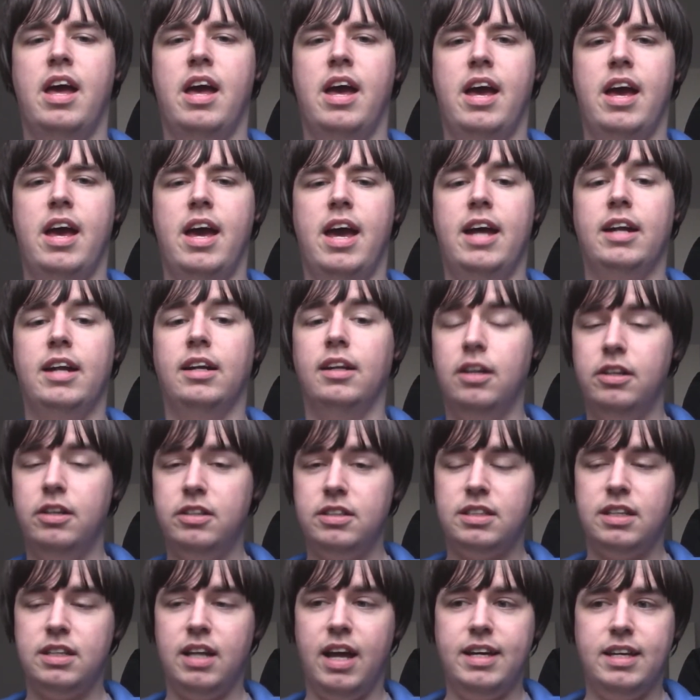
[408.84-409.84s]
It
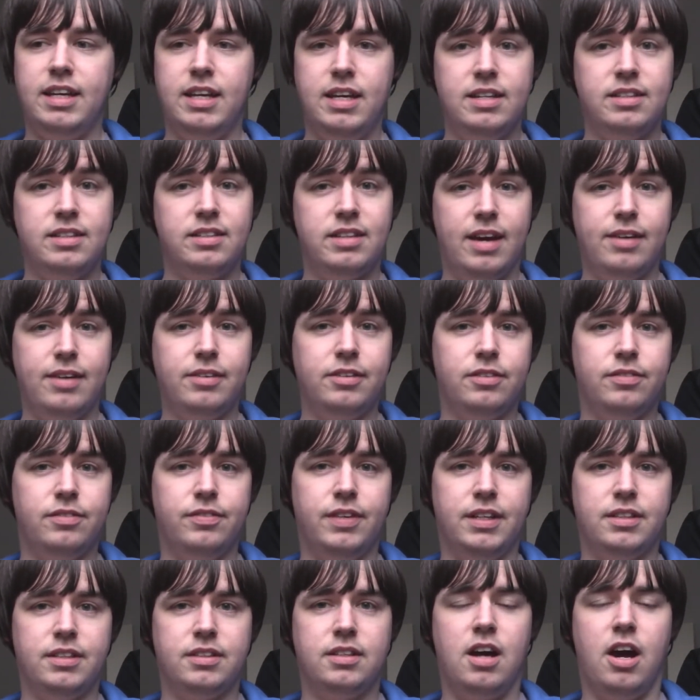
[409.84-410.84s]
looks like he has now
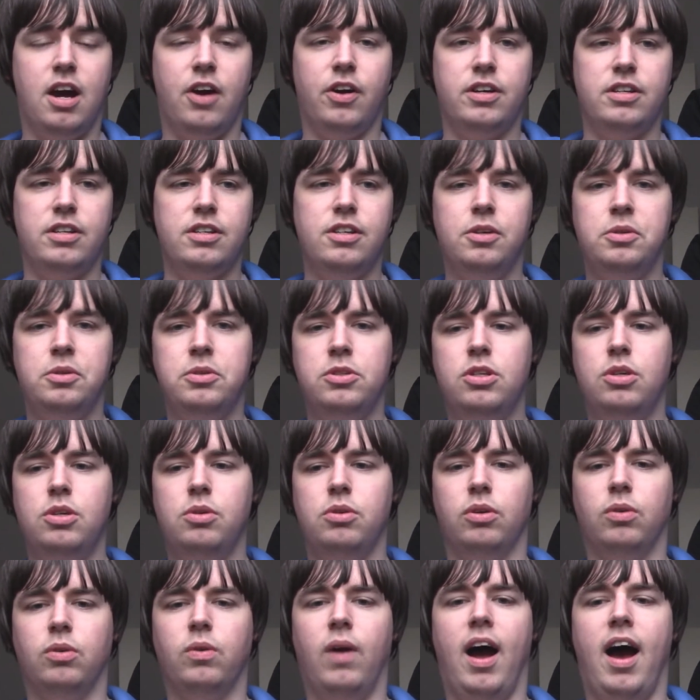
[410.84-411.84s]
convinced Cara Dune
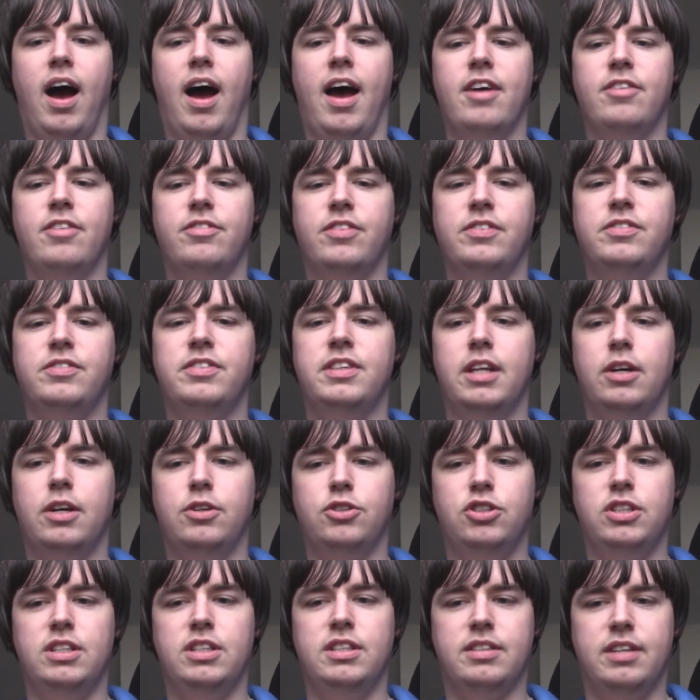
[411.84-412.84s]
to arrive, even though
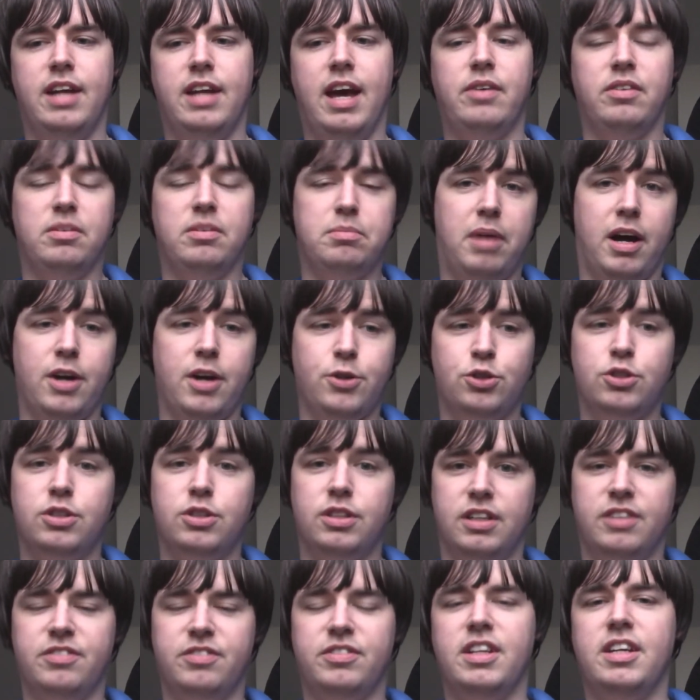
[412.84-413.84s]
she's now a
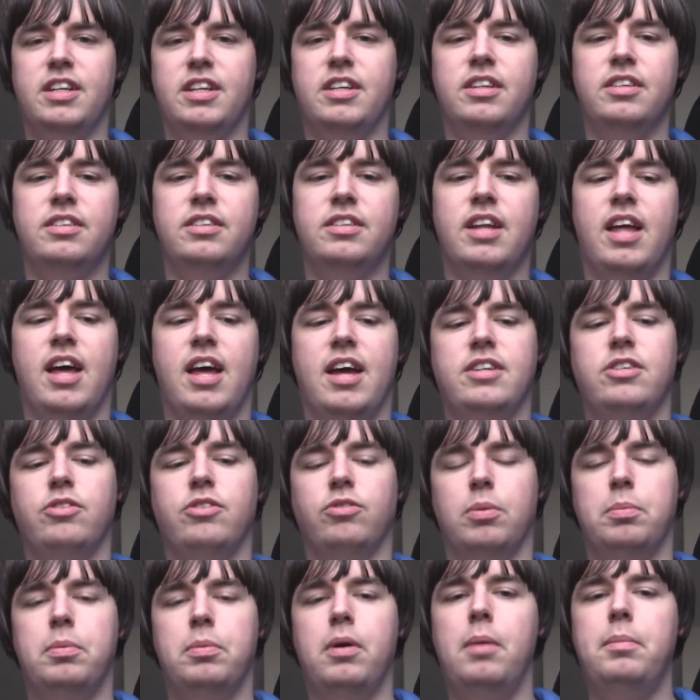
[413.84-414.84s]
marshal of the, the New
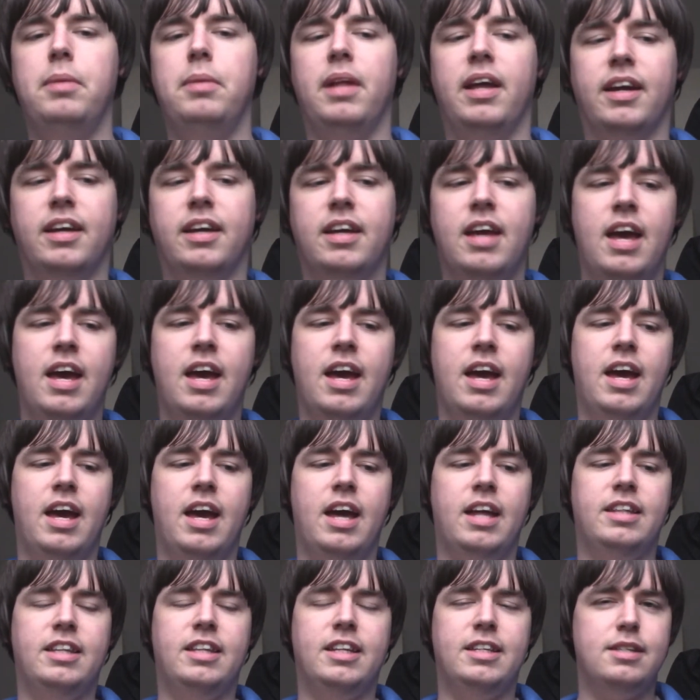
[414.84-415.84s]
Republic.
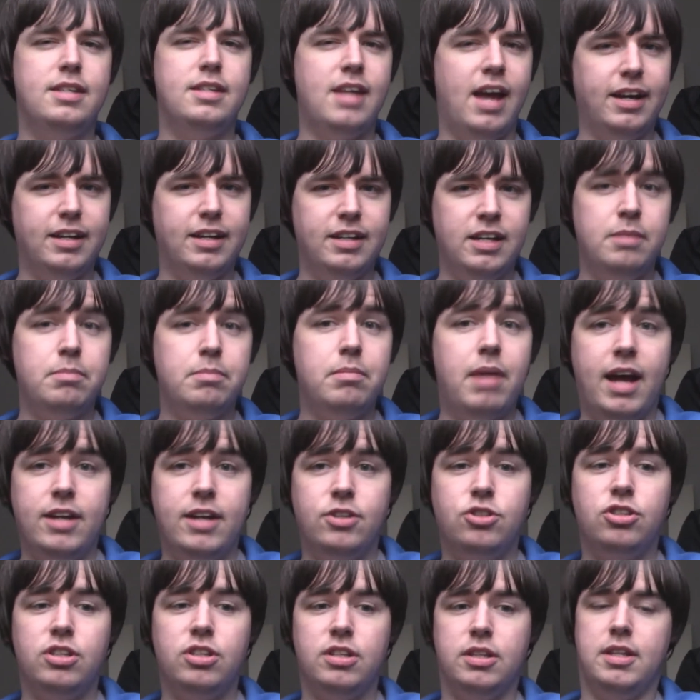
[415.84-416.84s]
The second he
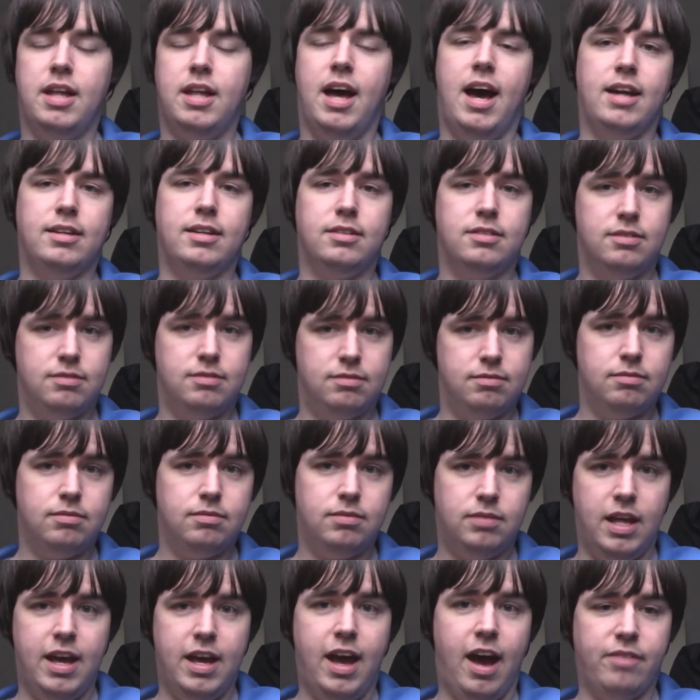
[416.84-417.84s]
mentioned that
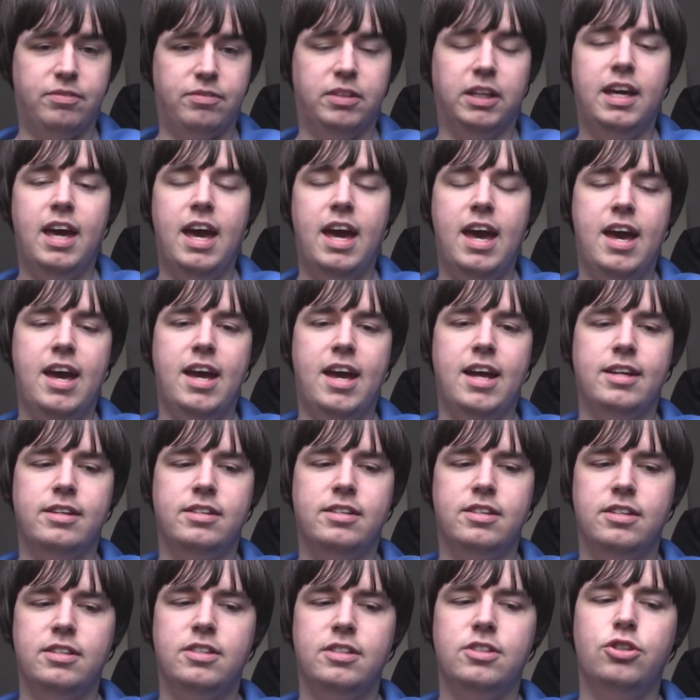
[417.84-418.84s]
they have the
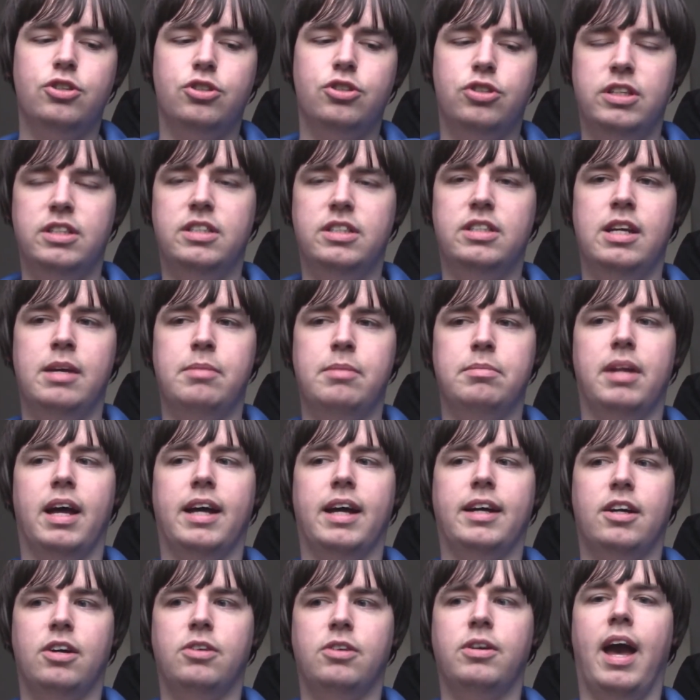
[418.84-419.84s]
kid, she seemed
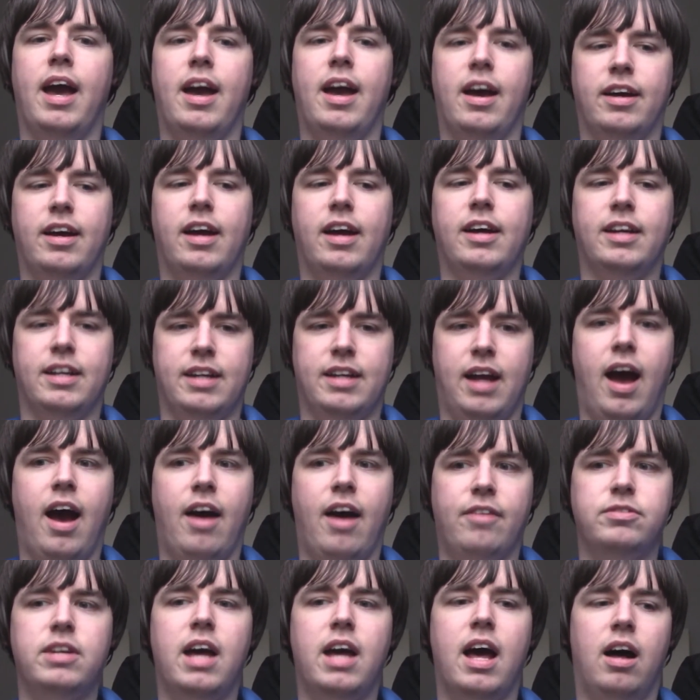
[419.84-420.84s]
like, okay, I, I kind of
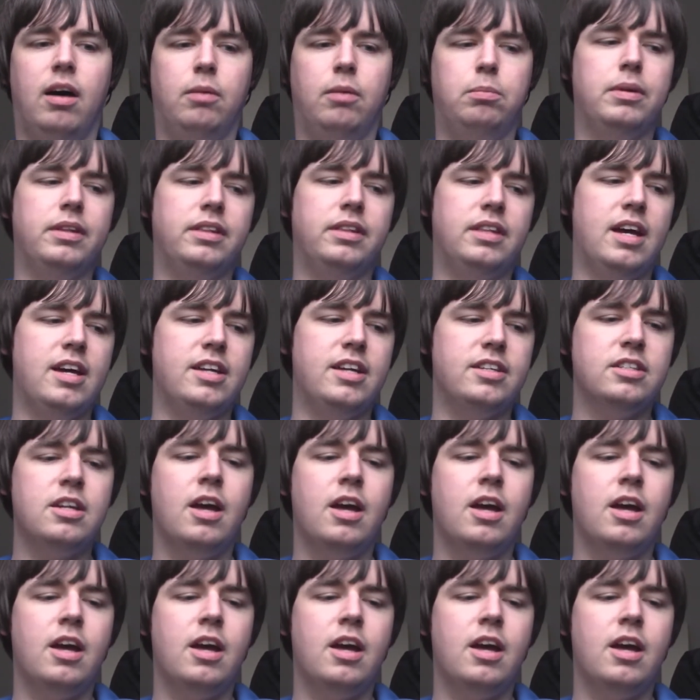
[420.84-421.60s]
have to help with this.